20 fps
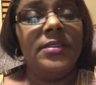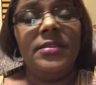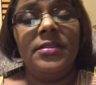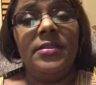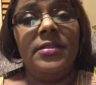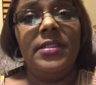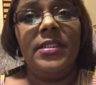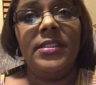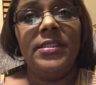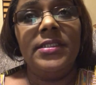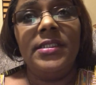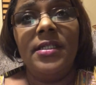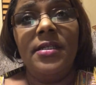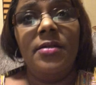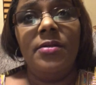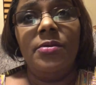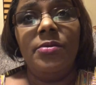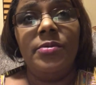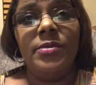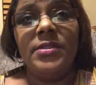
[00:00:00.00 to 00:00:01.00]
that's
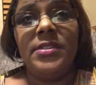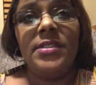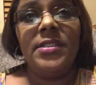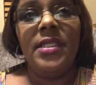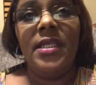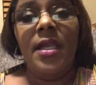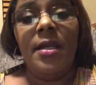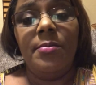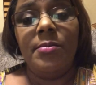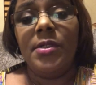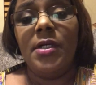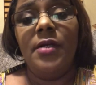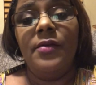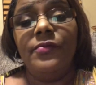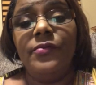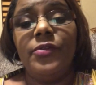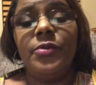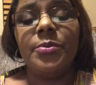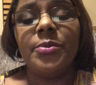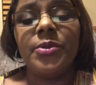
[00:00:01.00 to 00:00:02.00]
how I would say I'm
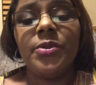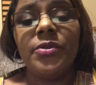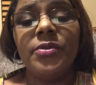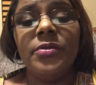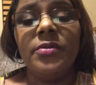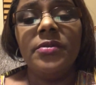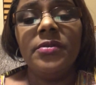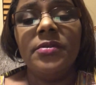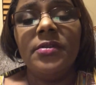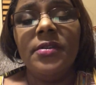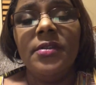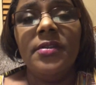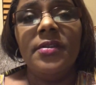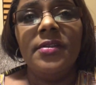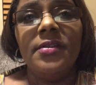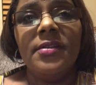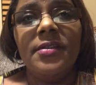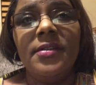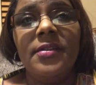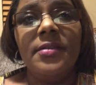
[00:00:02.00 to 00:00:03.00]
comfortable.
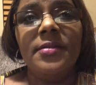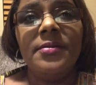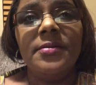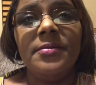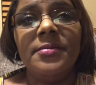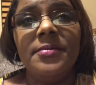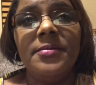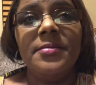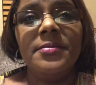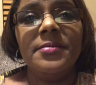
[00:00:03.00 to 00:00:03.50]
Um,